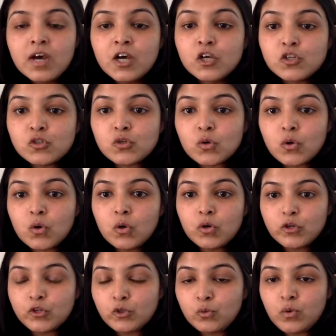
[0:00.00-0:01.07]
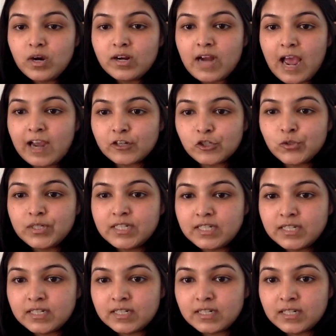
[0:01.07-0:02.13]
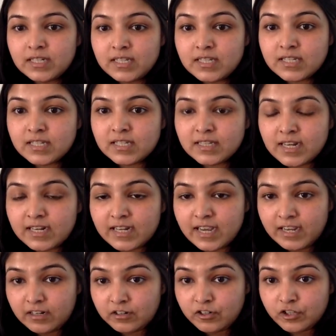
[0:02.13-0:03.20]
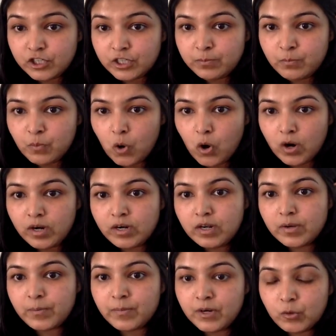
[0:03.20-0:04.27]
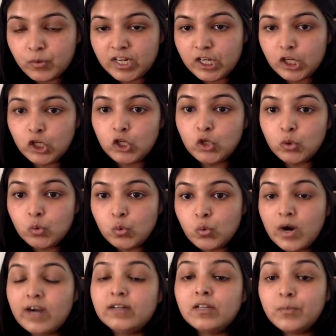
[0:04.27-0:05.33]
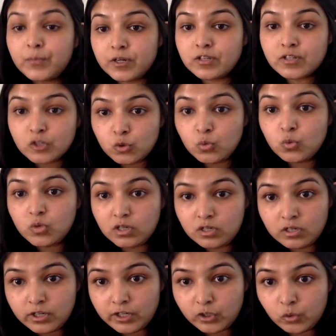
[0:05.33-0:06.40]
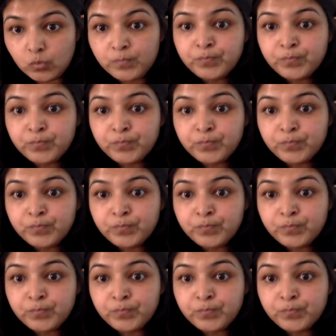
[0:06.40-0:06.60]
So you are actually releasing that energy bond between you and the person who hurt you.